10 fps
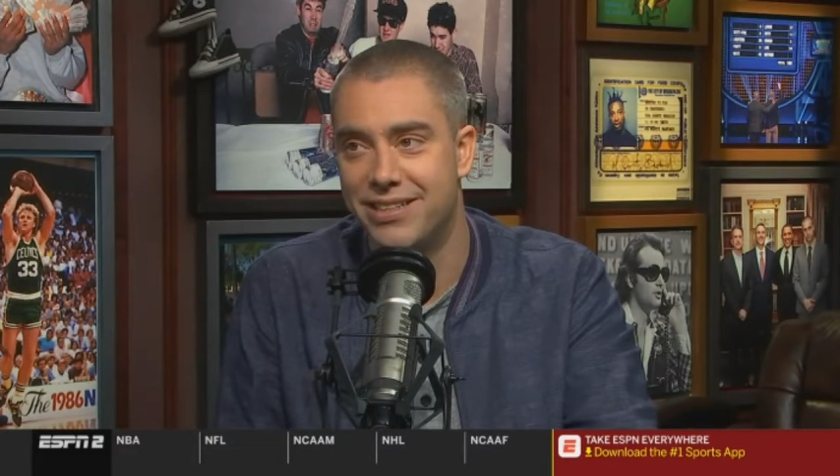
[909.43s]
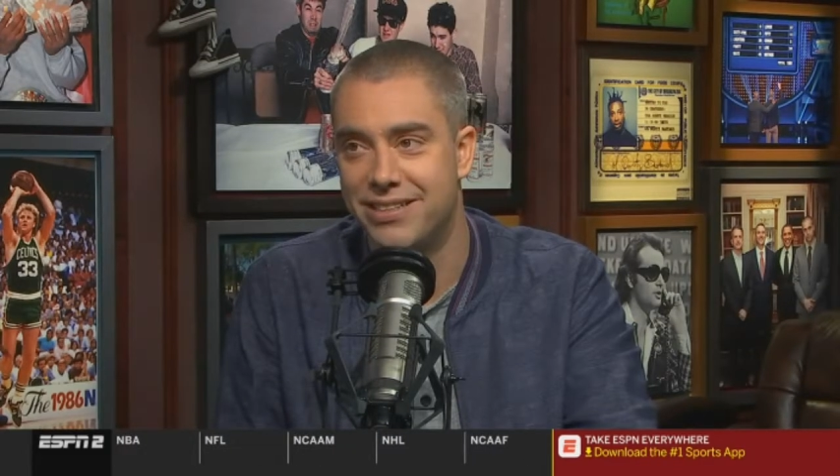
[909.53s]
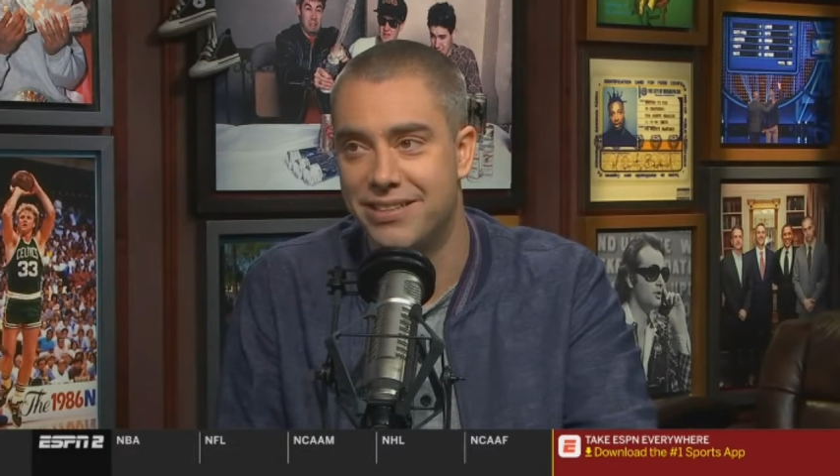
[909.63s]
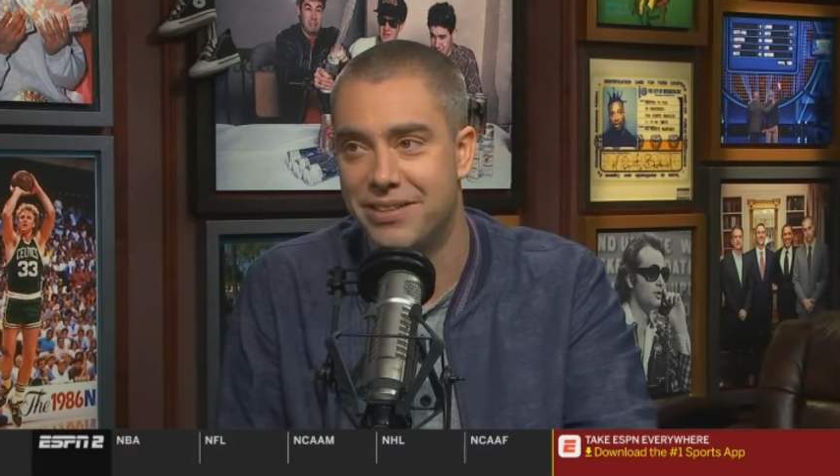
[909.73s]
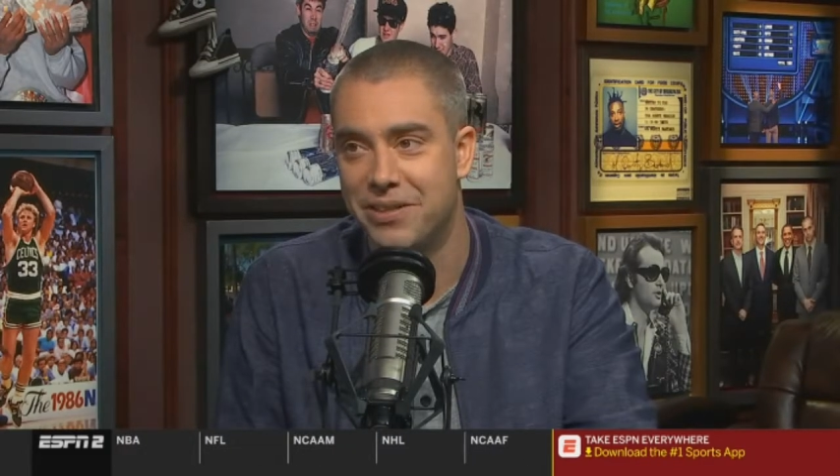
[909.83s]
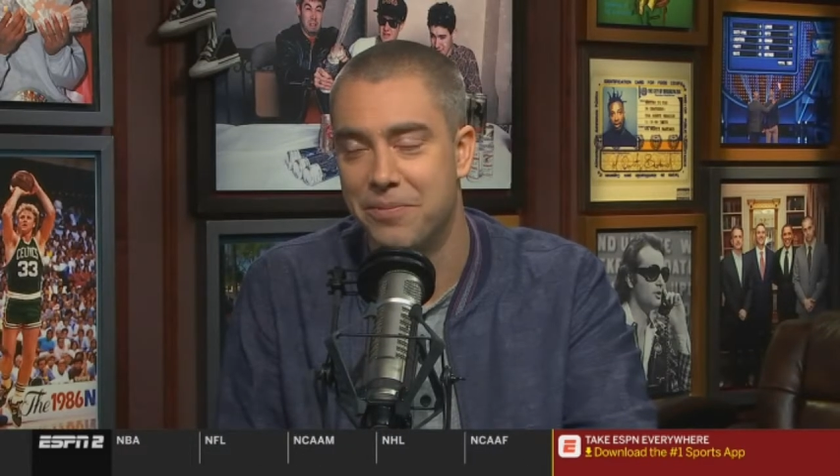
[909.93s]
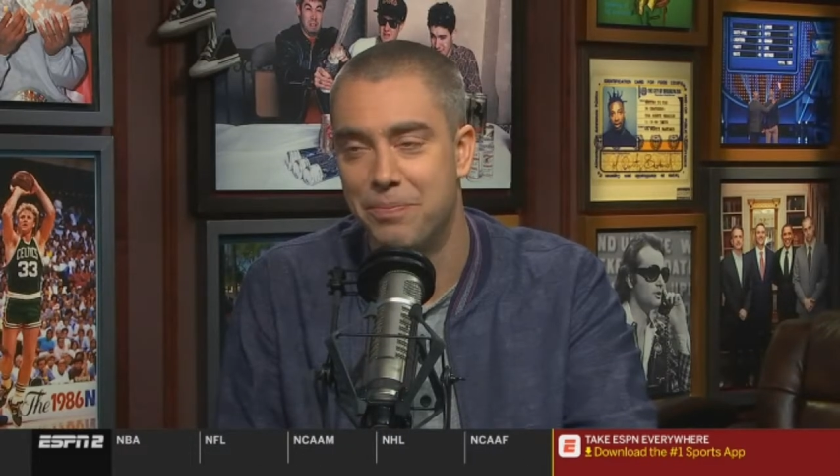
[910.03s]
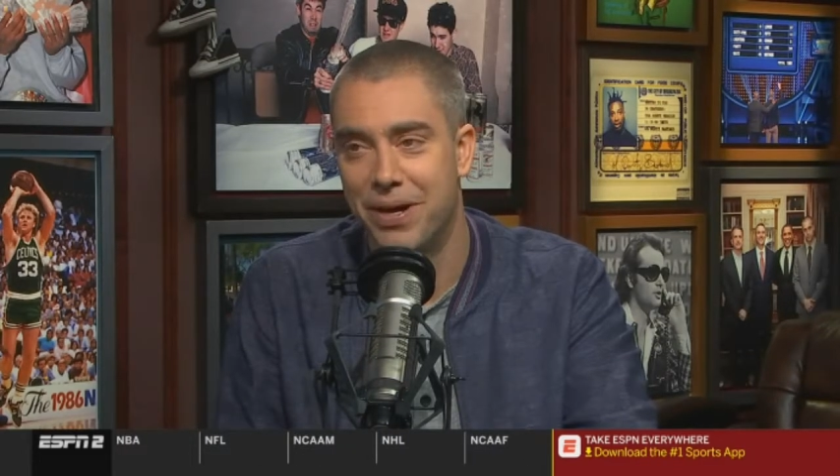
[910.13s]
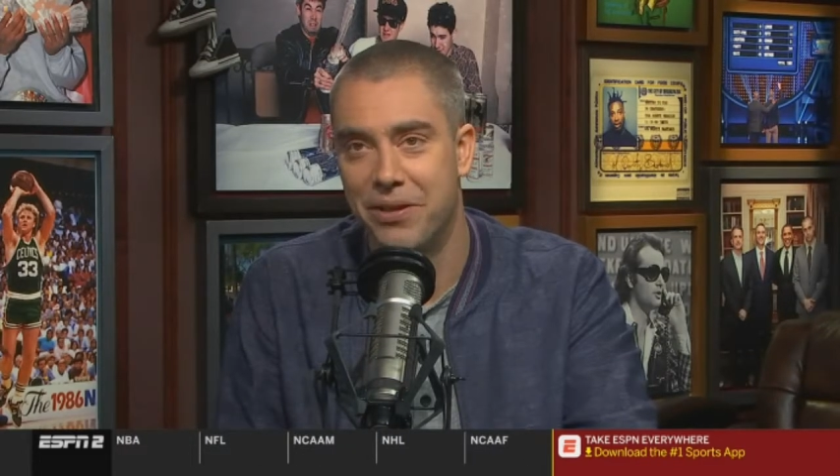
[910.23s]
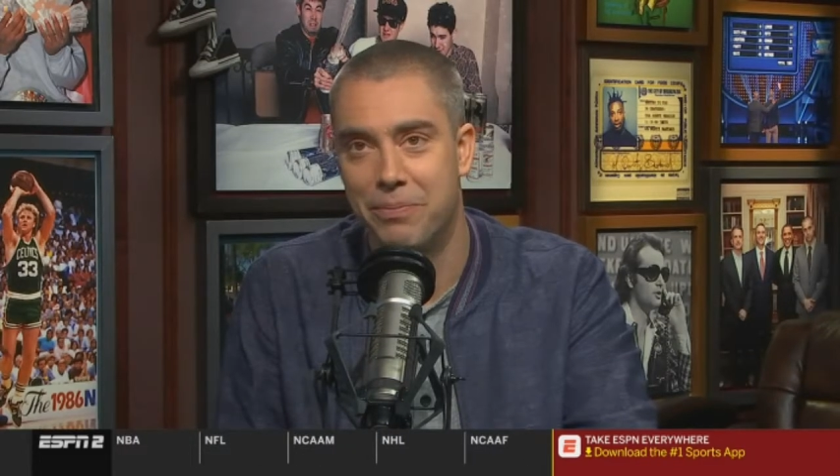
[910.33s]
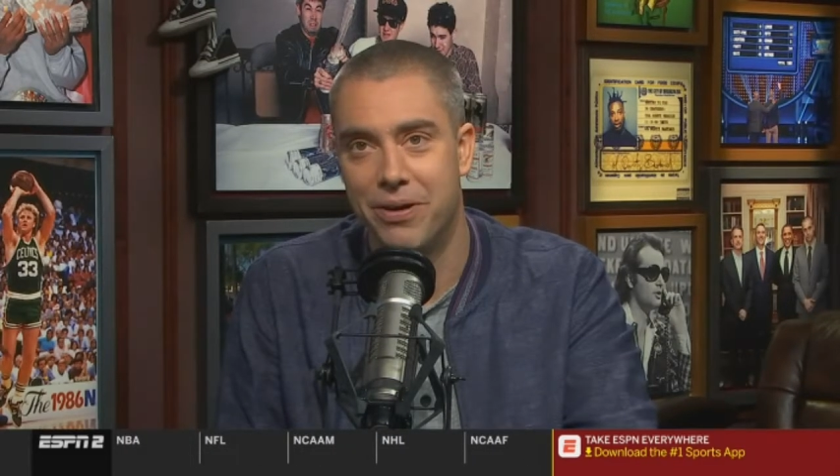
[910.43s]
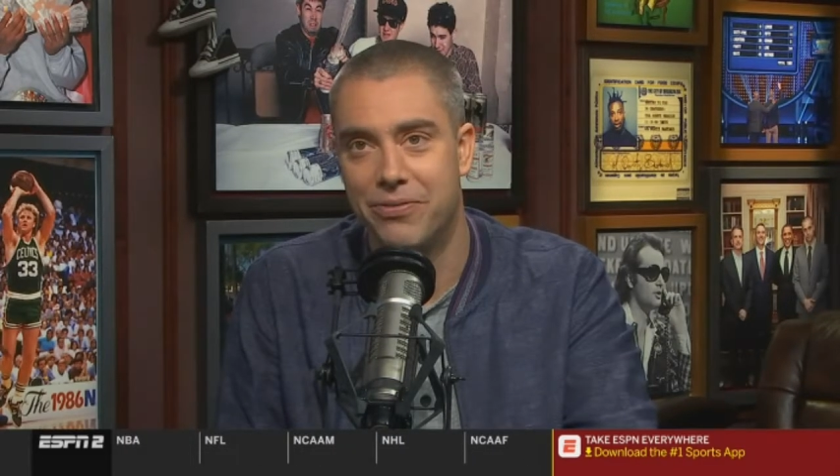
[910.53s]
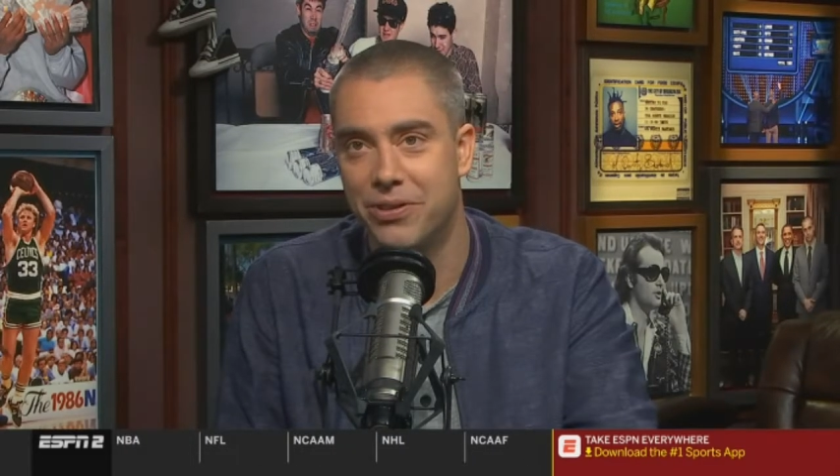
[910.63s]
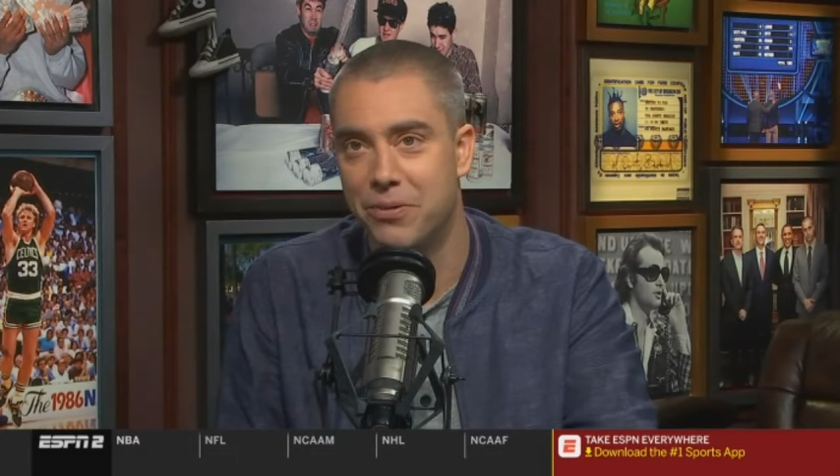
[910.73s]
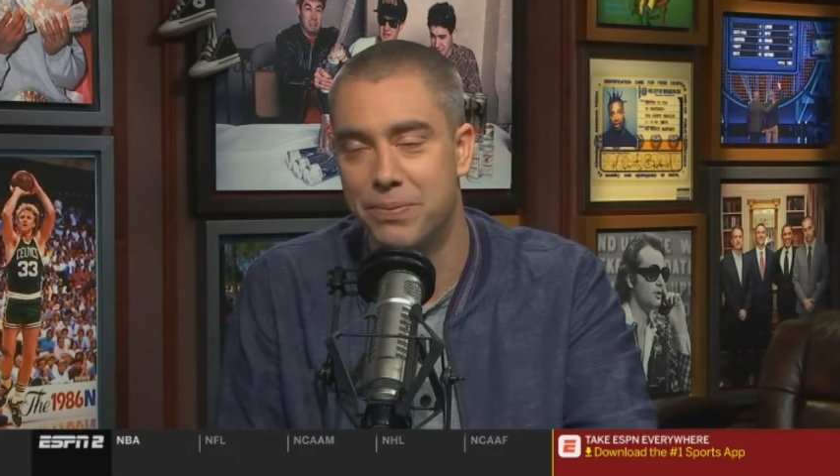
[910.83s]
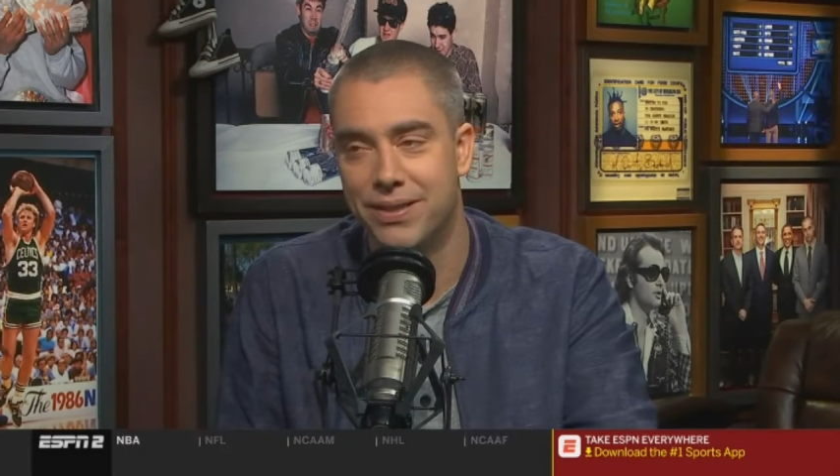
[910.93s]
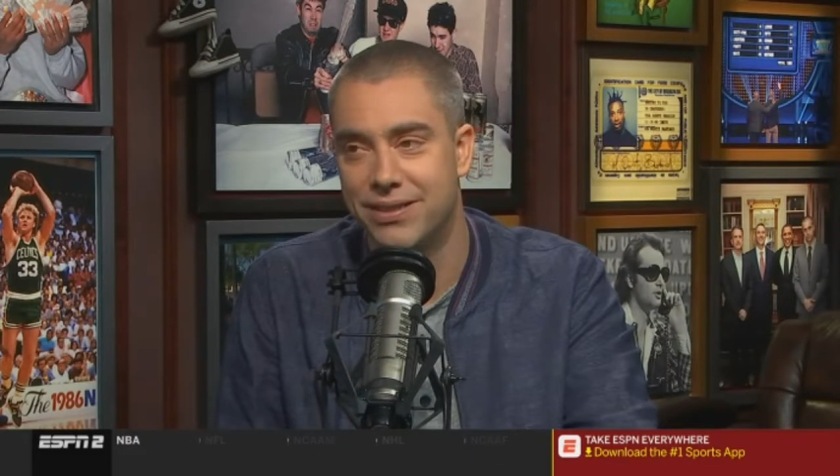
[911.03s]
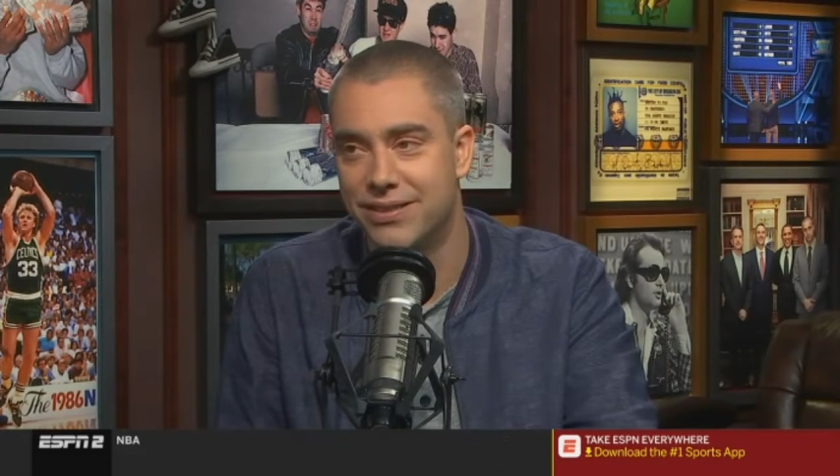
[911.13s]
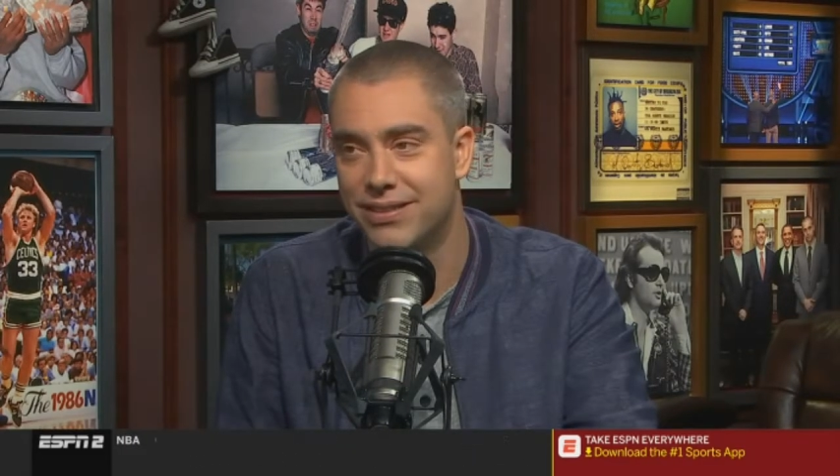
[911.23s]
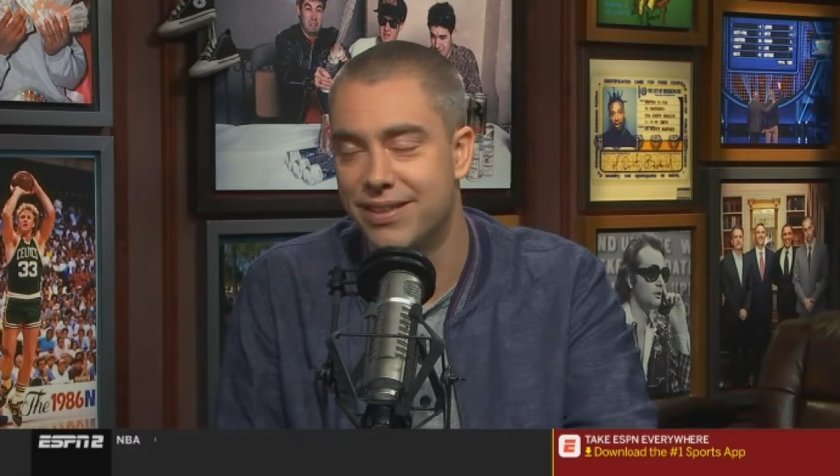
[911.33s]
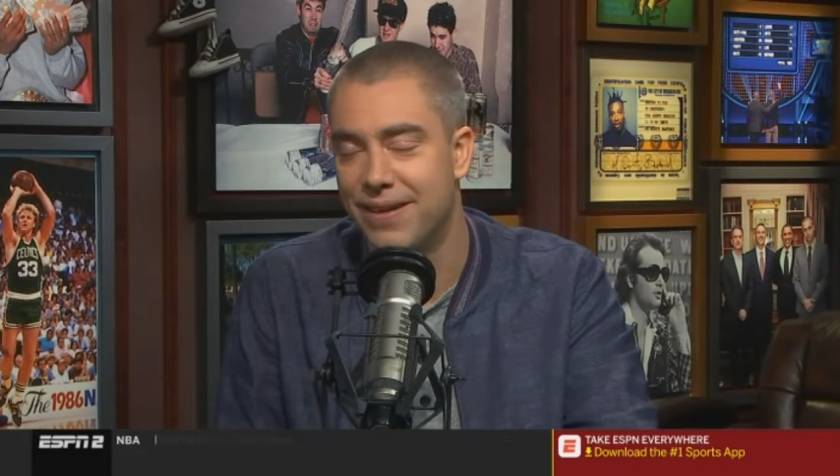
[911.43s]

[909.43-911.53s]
released by the Buffalo